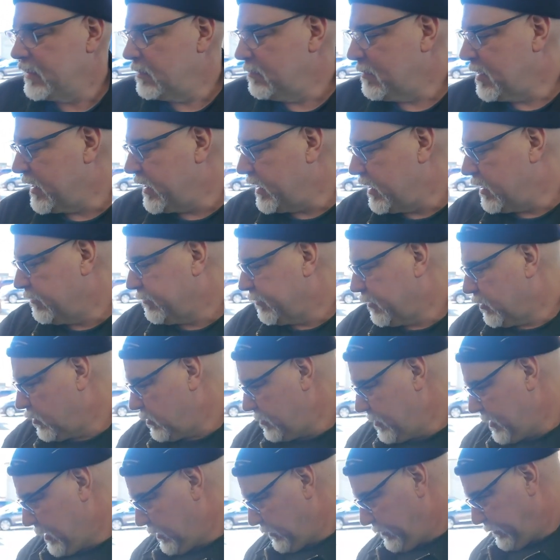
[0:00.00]
the amount of airflow
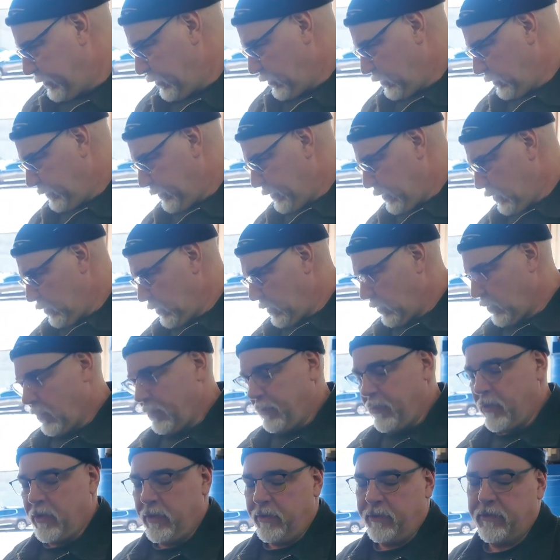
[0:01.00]
and the amount of fuel flow that we're
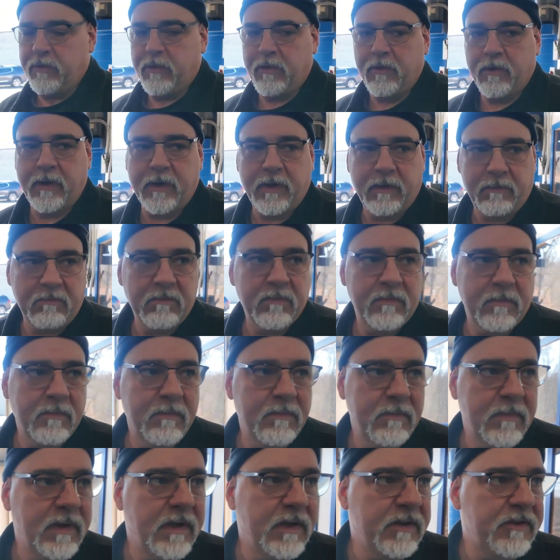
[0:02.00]
putting through it,
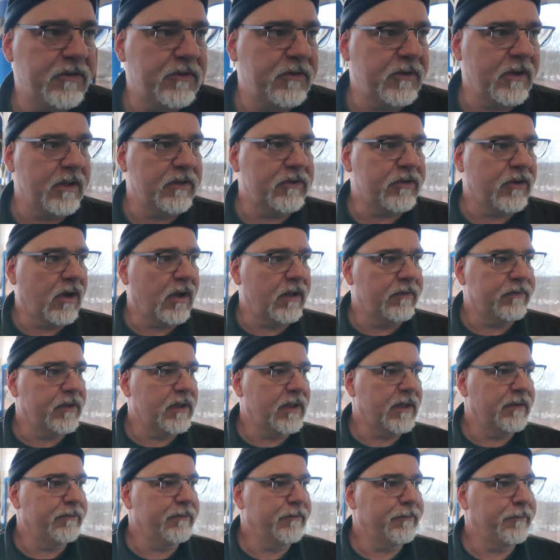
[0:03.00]
it's all of
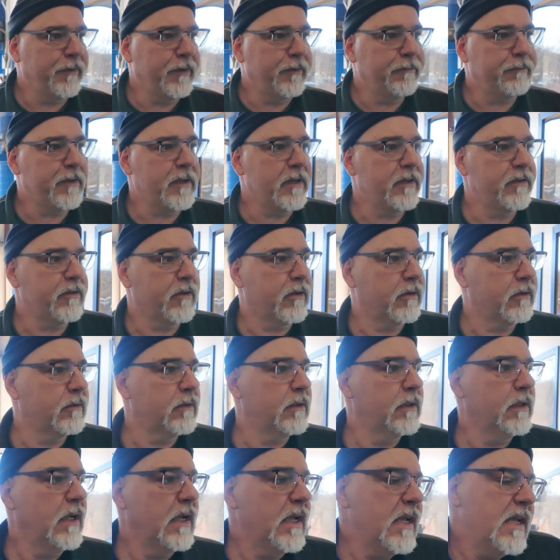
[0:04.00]
1150. So,
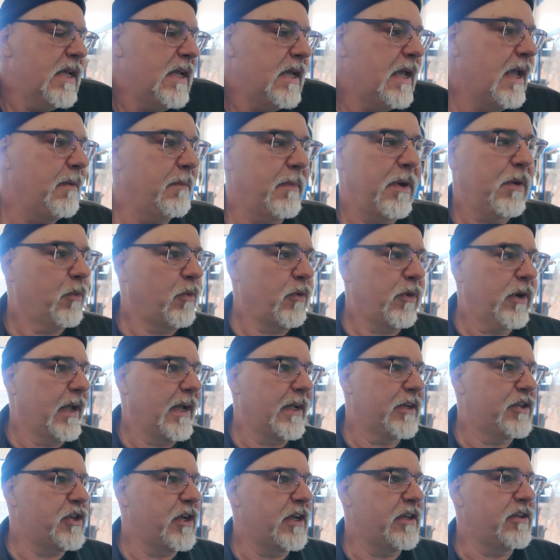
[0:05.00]
I mean, we're
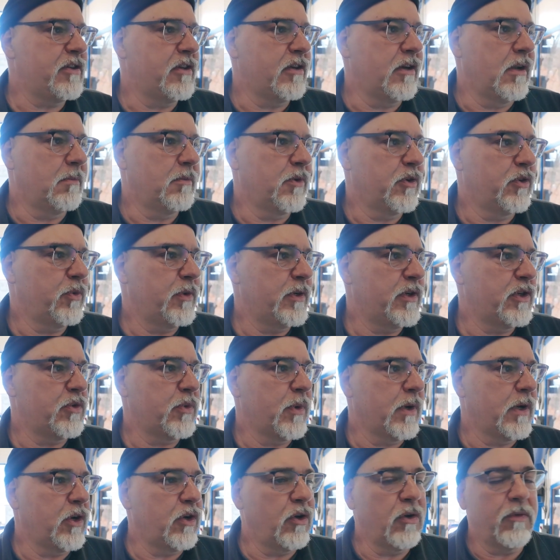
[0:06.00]
not chasing numbers. We
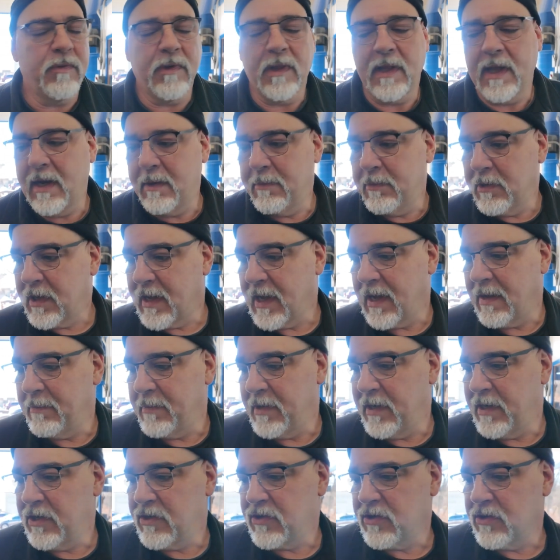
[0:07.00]
just want a good, reliable
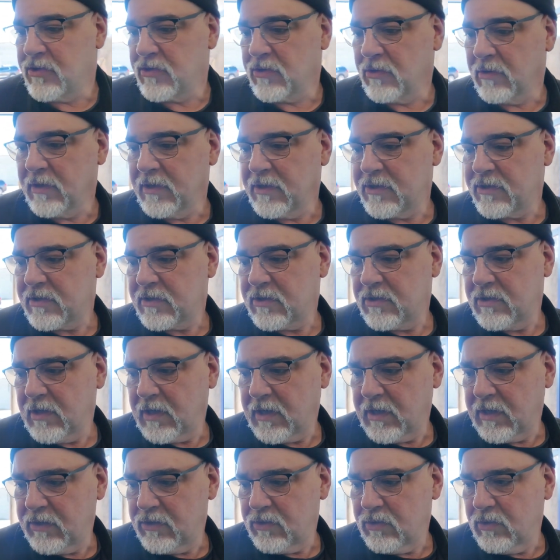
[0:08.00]
combination. So let's do
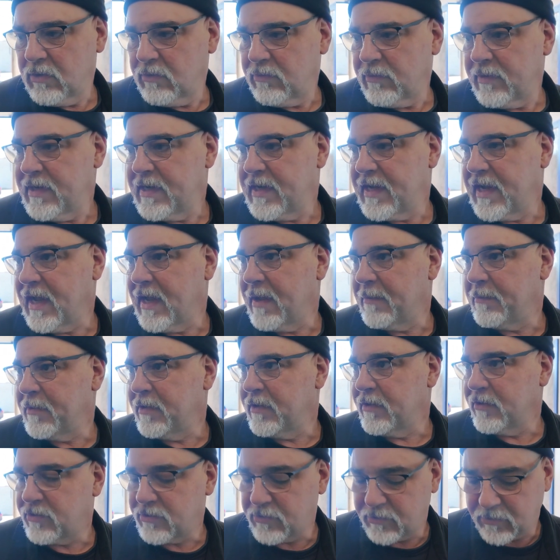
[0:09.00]
a recap
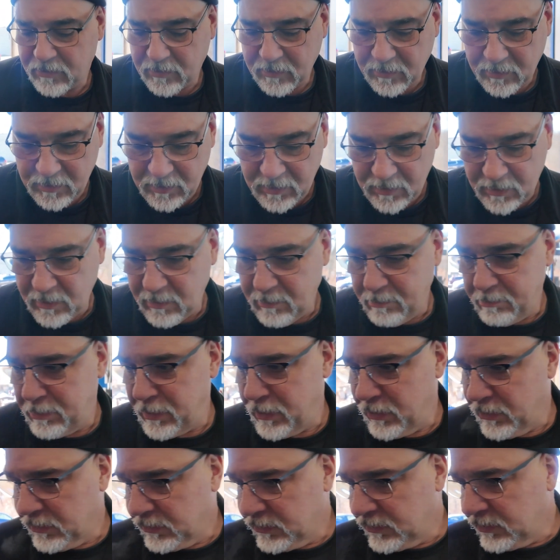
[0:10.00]
of this
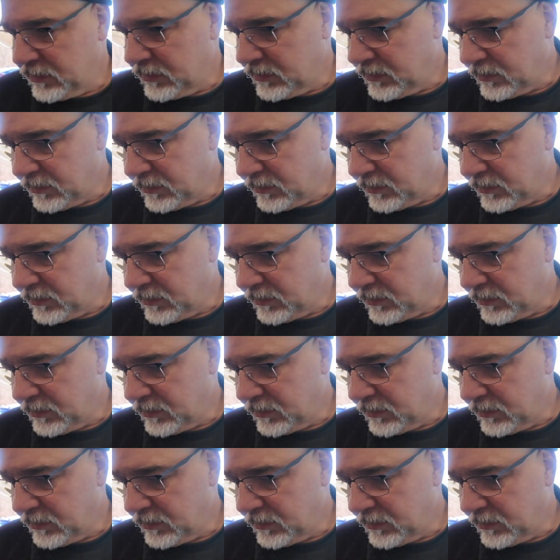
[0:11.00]
build.